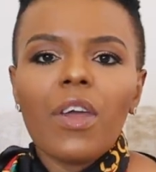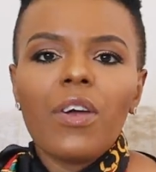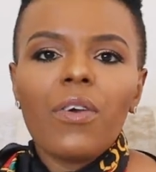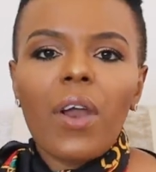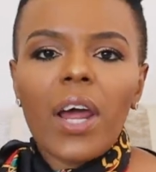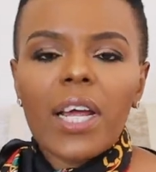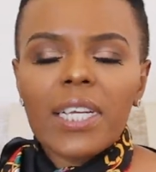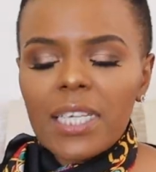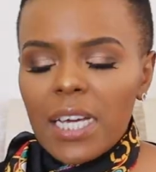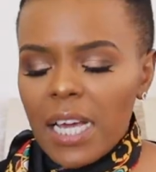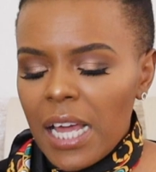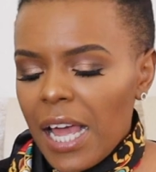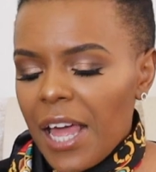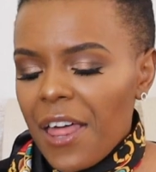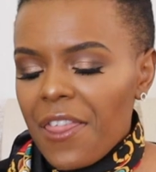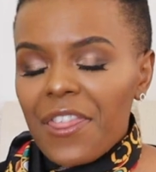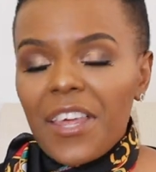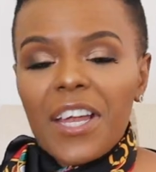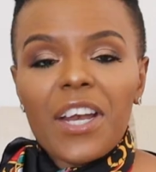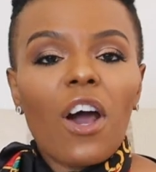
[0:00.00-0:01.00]
right,
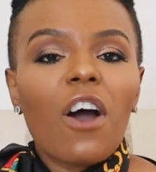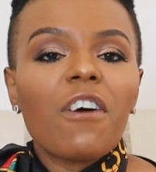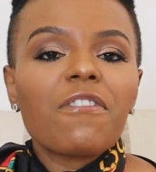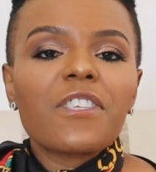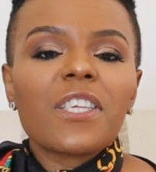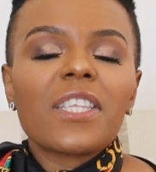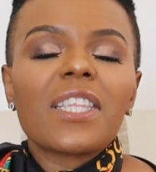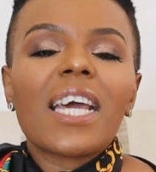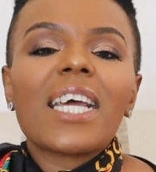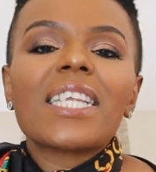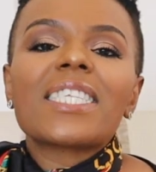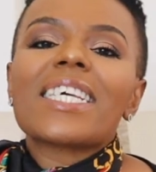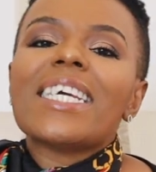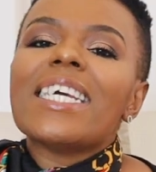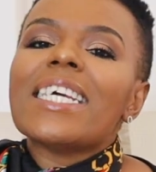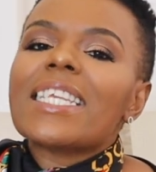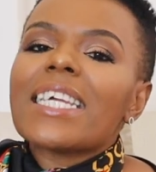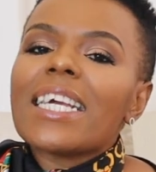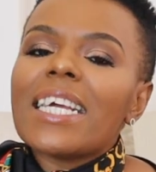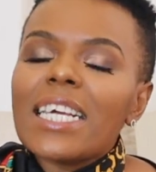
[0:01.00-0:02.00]
then after that,
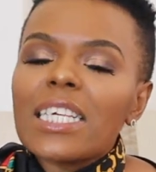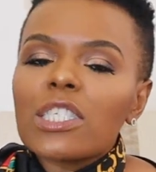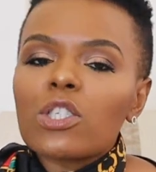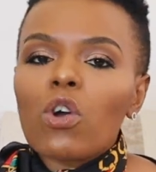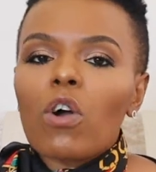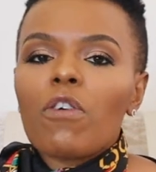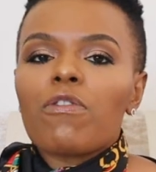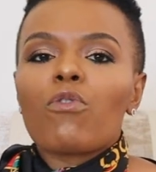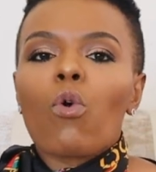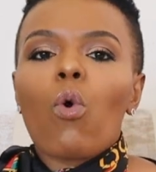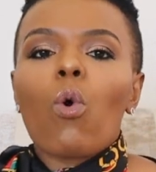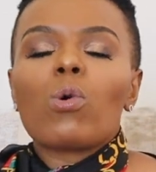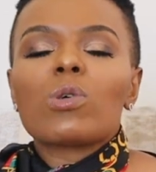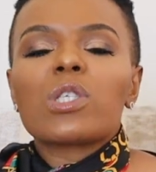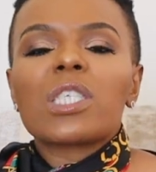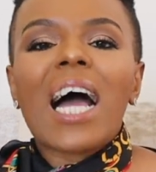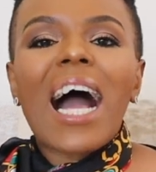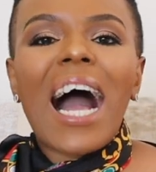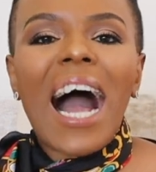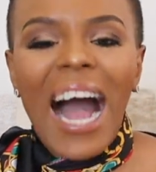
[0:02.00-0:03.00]
it is of
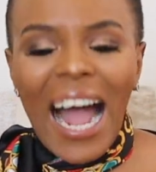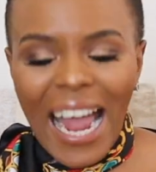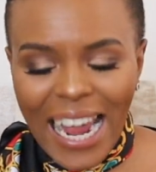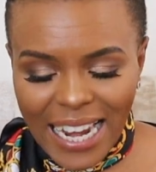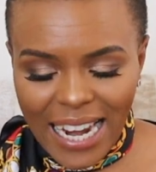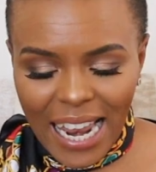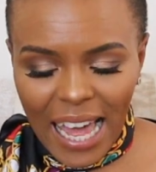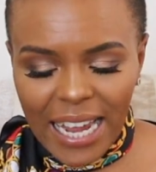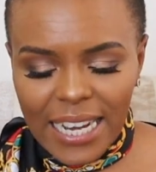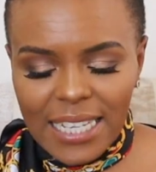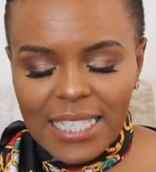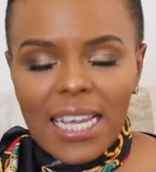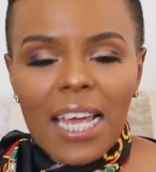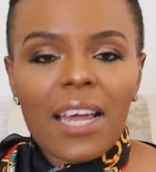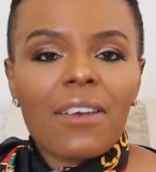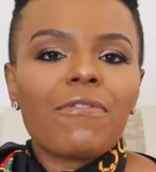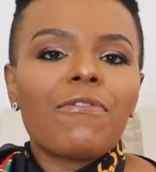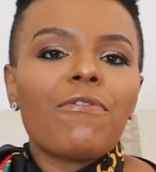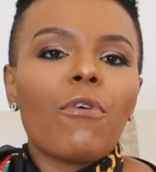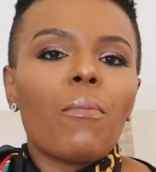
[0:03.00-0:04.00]
course highlight.
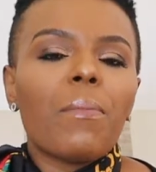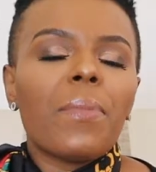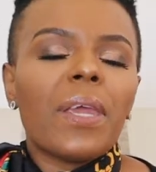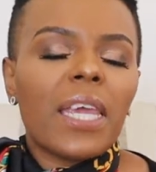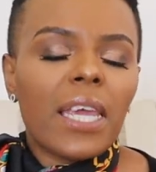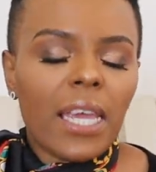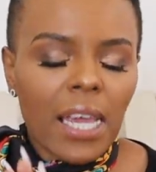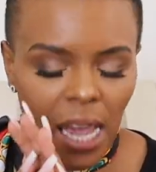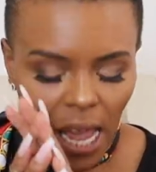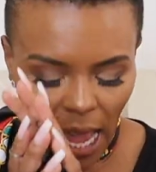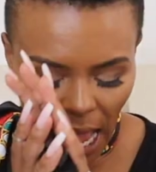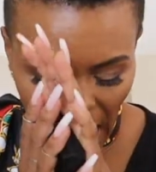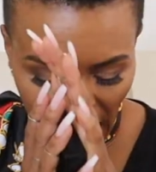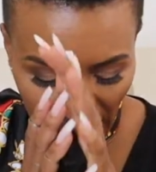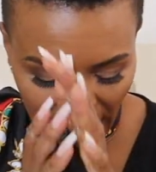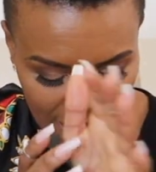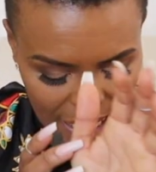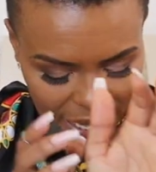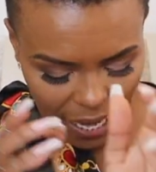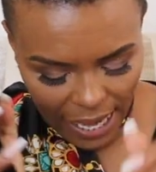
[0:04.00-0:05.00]
And for me,
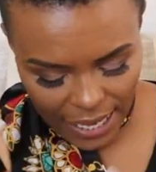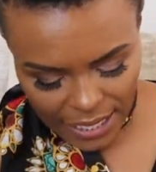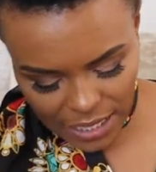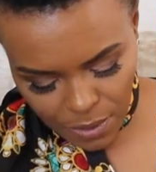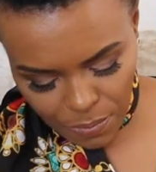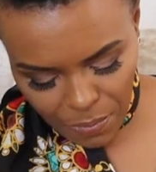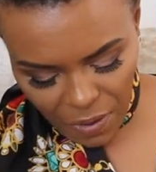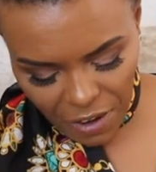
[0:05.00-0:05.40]
highlight,